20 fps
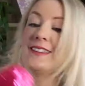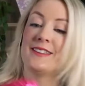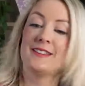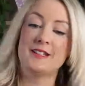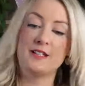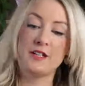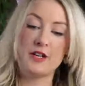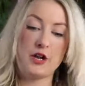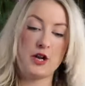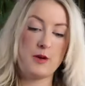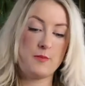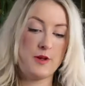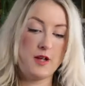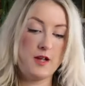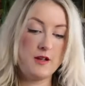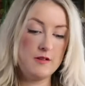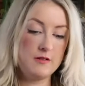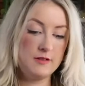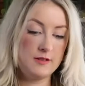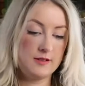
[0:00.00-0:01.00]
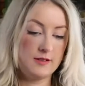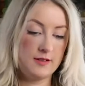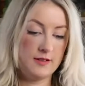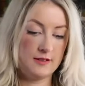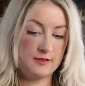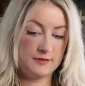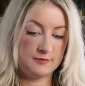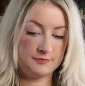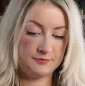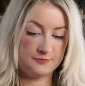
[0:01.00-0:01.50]
the Nomos.
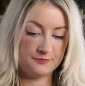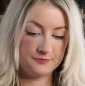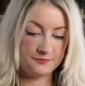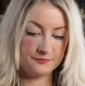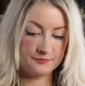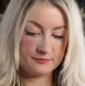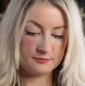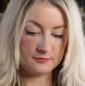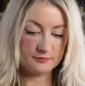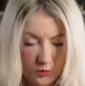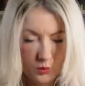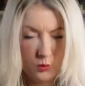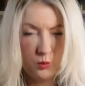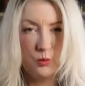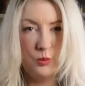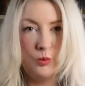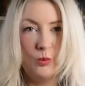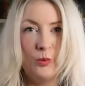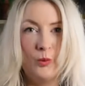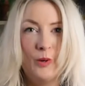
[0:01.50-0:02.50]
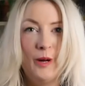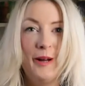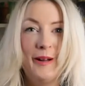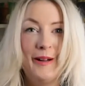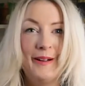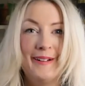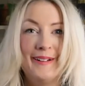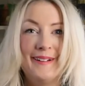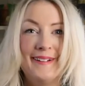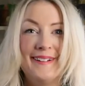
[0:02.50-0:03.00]

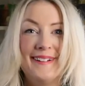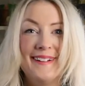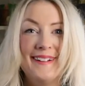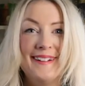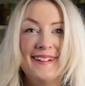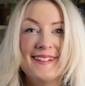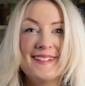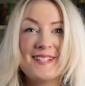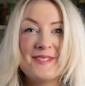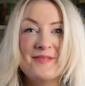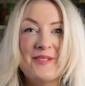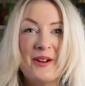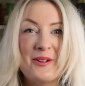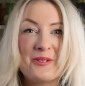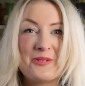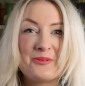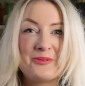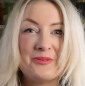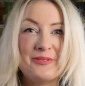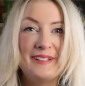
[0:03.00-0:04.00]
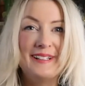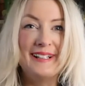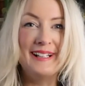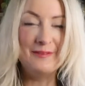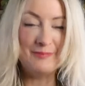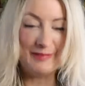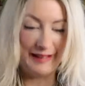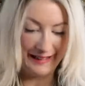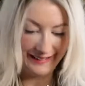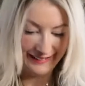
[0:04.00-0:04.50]
Oh, it smells
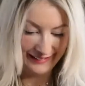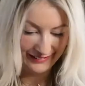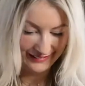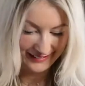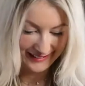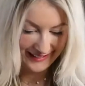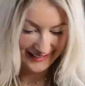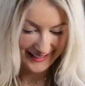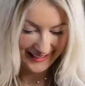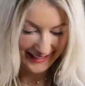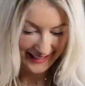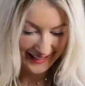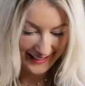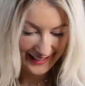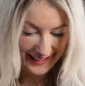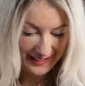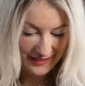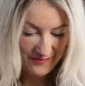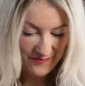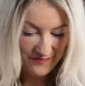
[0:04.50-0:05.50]
really blackcurranty.